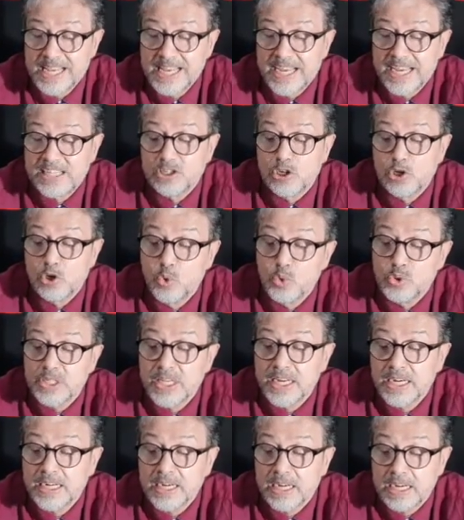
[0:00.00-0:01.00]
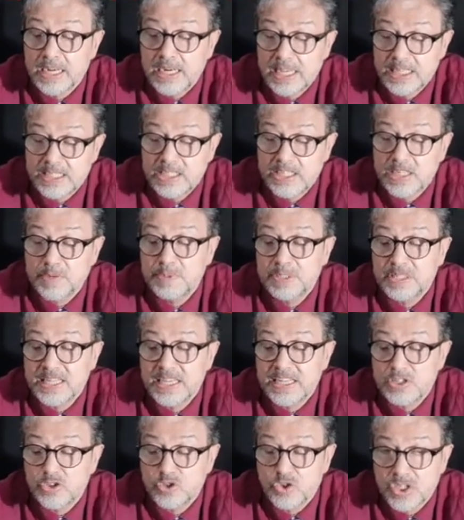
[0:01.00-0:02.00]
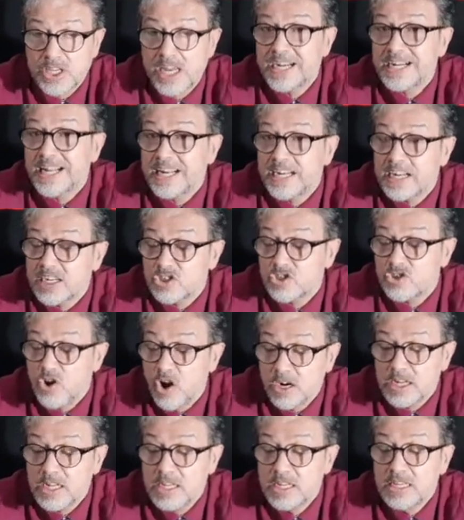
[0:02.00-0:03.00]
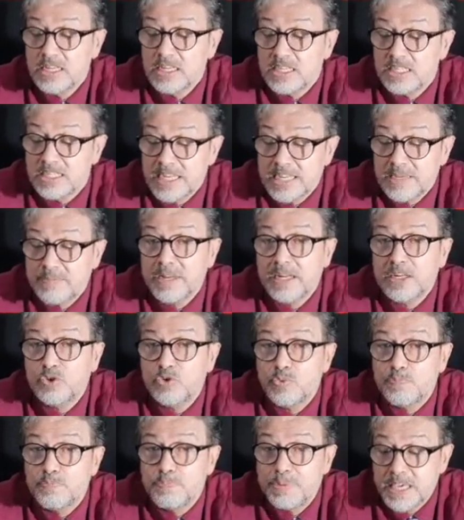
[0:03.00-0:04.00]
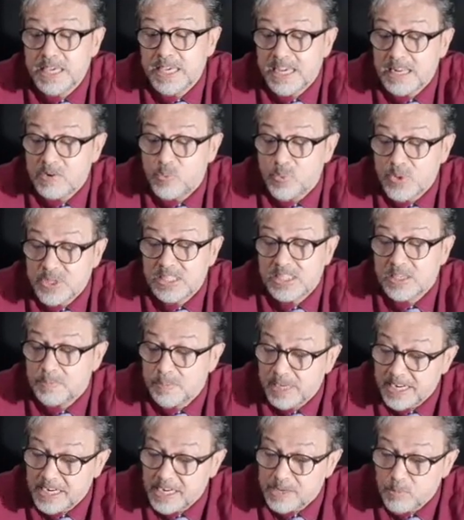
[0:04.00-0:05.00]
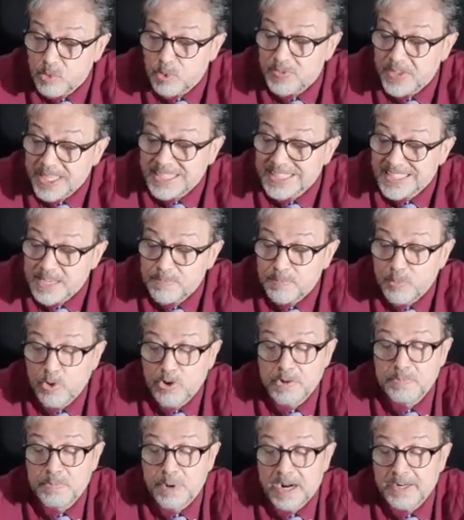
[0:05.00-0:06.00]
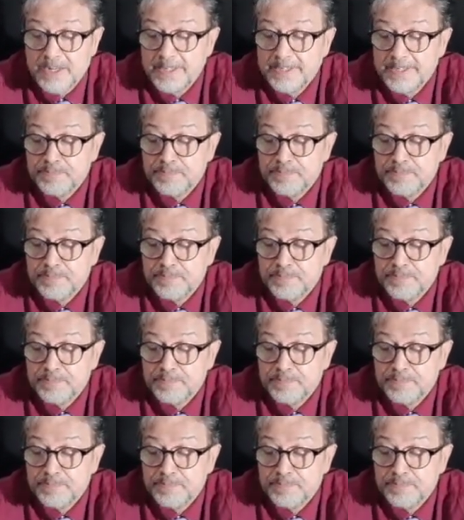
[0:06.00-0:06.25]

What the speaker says: is losing its legitimacy in society, and it's not seeming to be invincible anymore. That's the important part.